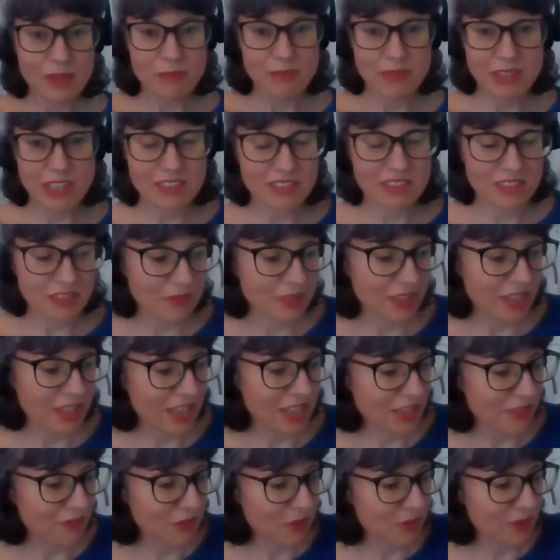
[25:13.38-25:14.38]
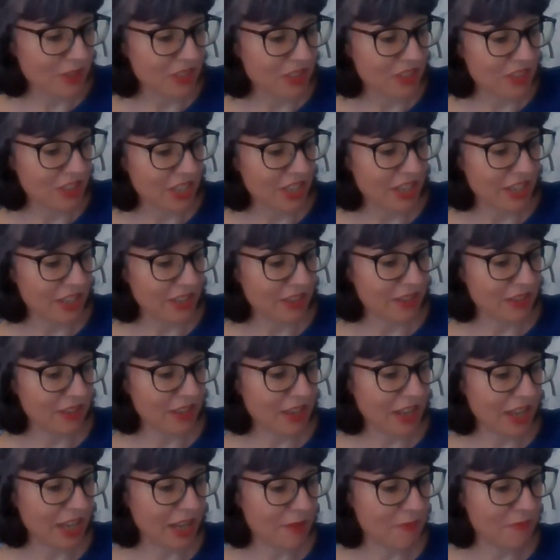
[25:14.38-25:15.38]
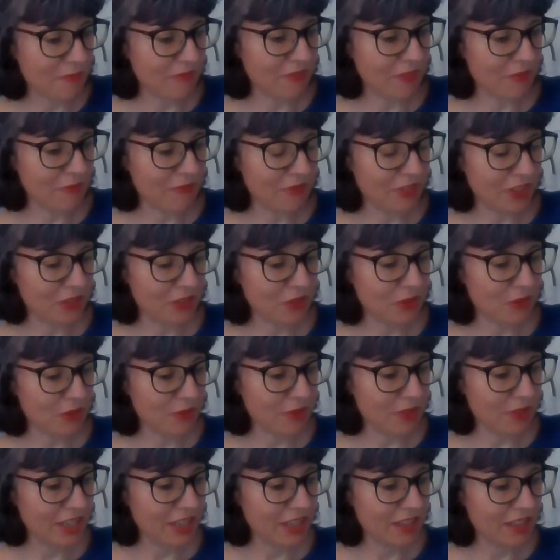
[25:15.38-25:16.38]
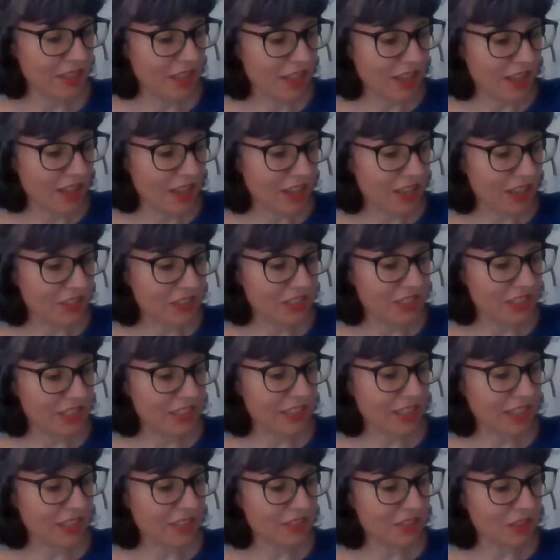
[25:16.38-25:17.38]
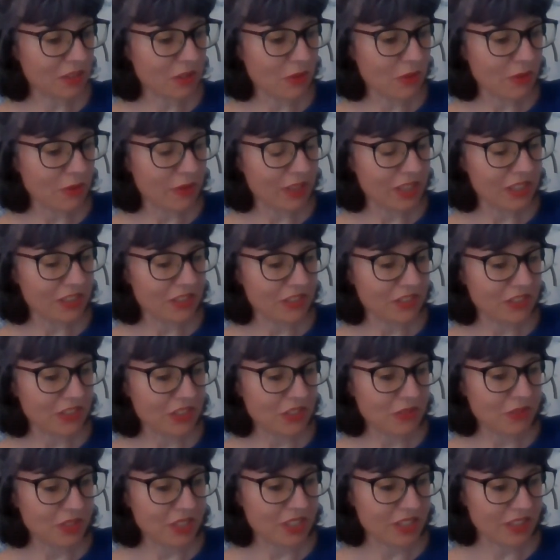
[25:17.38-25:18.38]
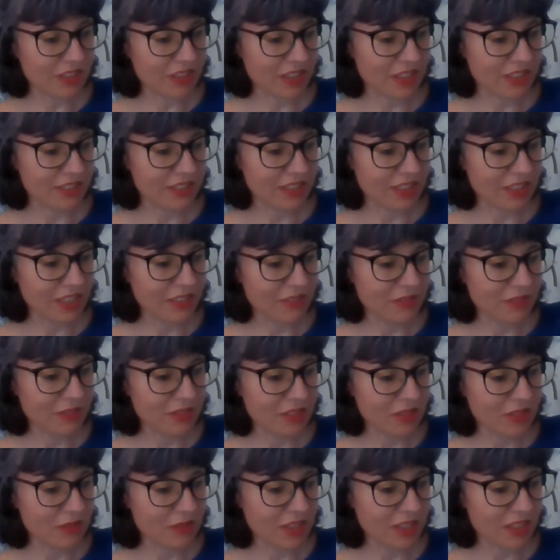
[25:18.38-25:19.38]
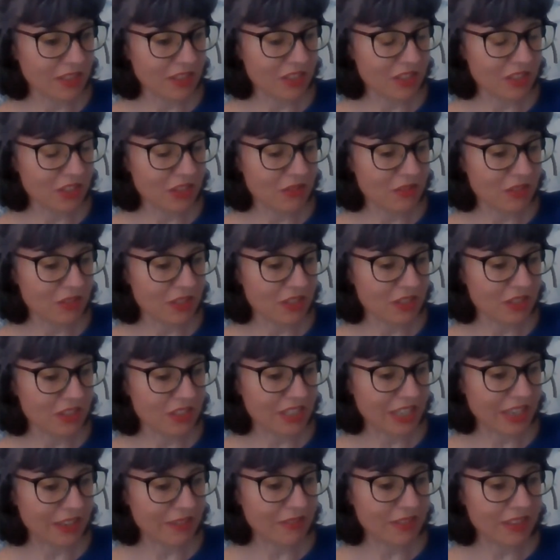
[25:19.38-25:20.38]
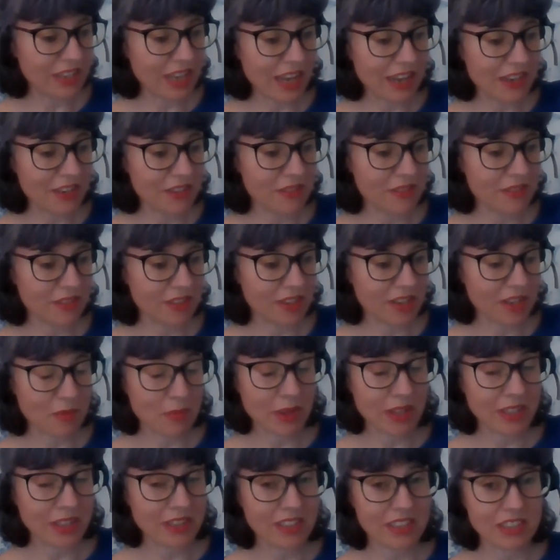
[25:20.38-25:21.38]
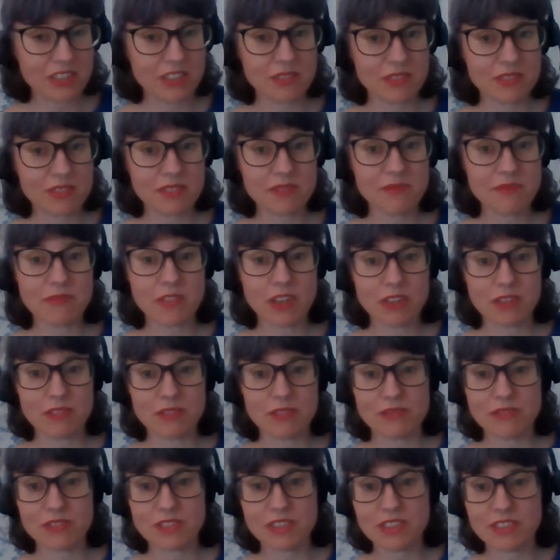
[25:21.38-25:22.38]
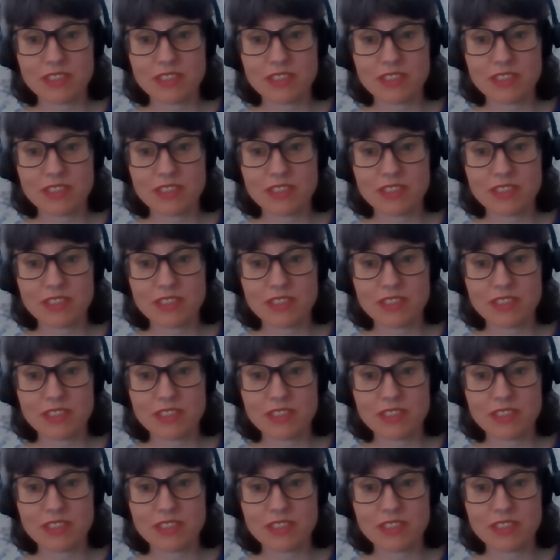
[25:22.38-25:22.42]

Yeah, so we have a question here from Victoria, and she's asked, are hauliers unionised? And if so, can the union shout louder about the issues involved?